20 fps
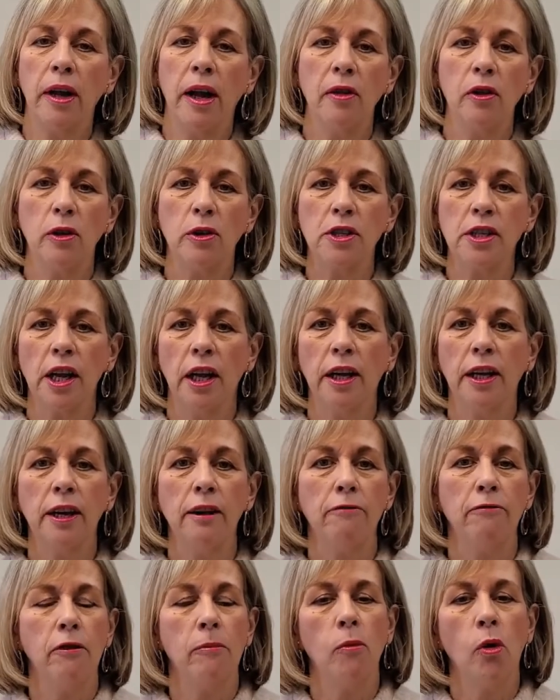and they're selling it
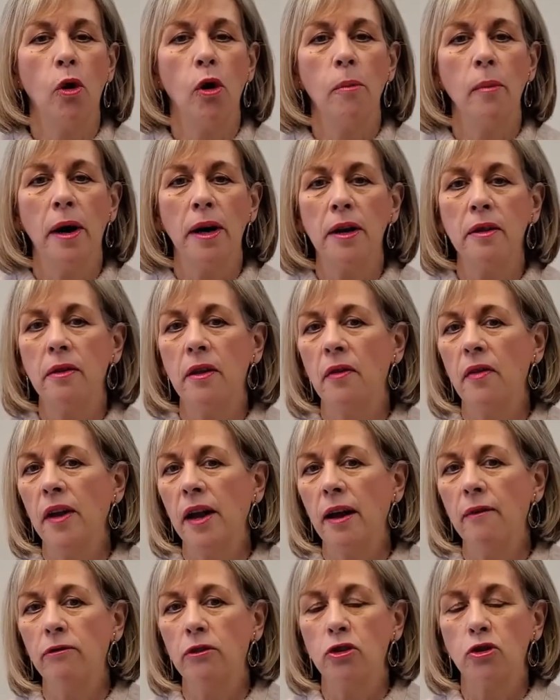for more money than they
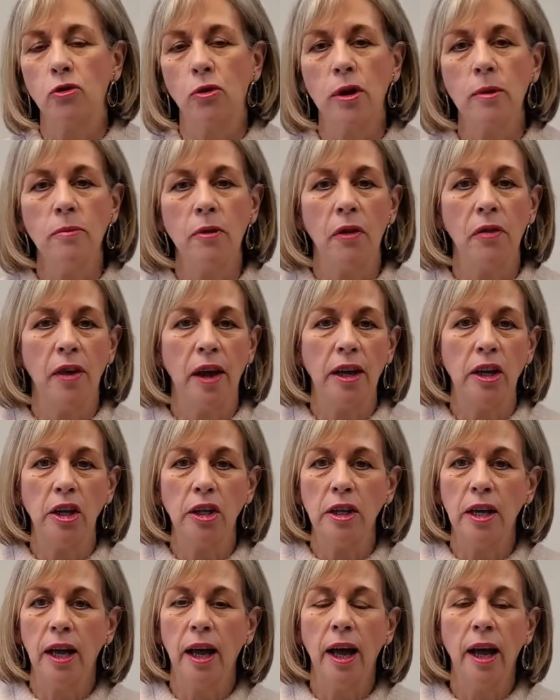ever dreamed that they could
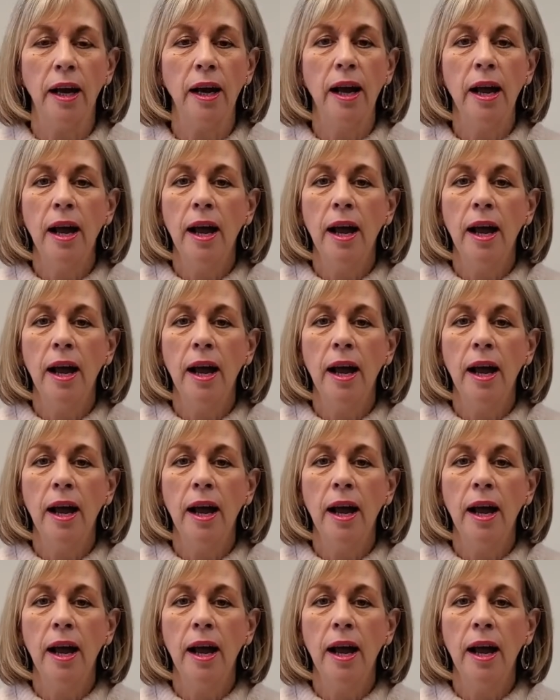get.